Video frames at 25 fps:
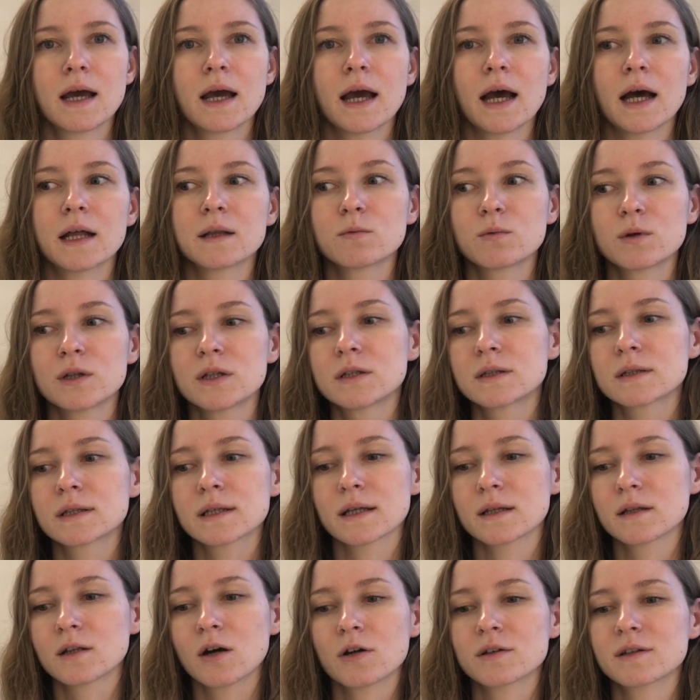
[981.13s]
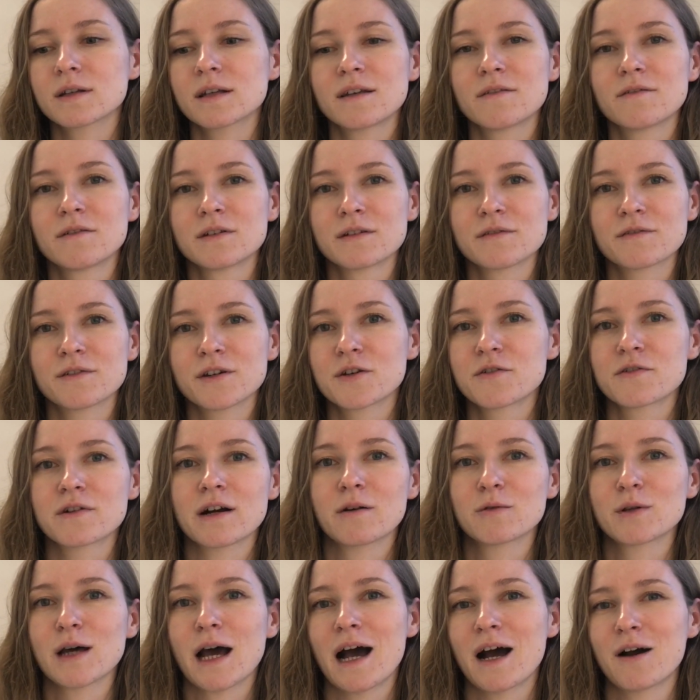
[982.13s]
And we cannot even figure
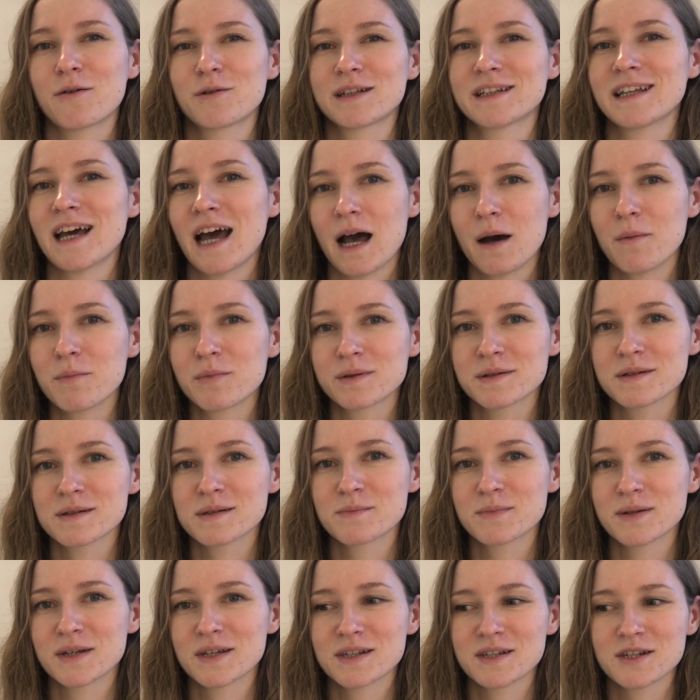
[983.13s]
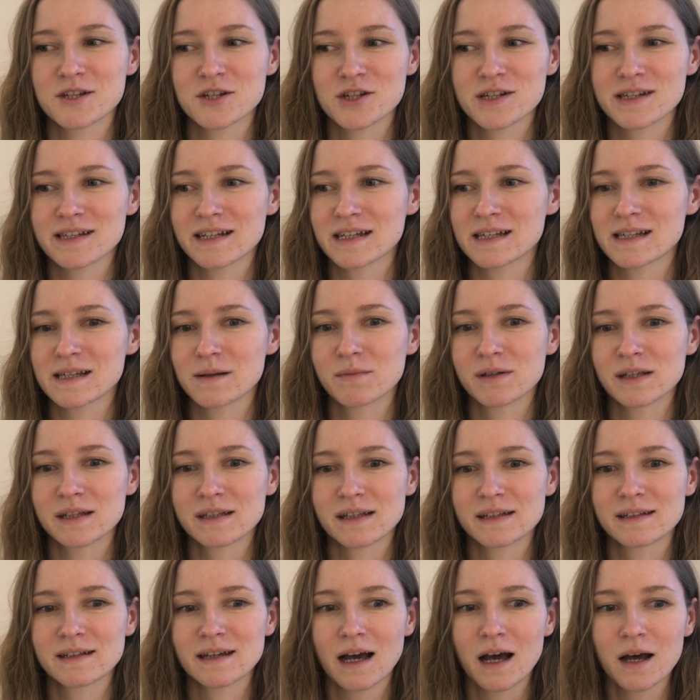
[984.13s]
out how it happens because it's just like something
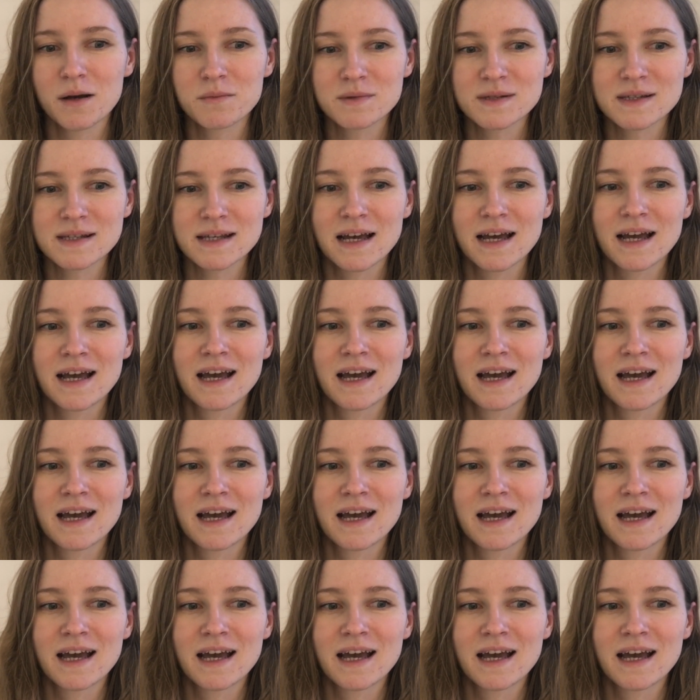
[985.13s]
that comes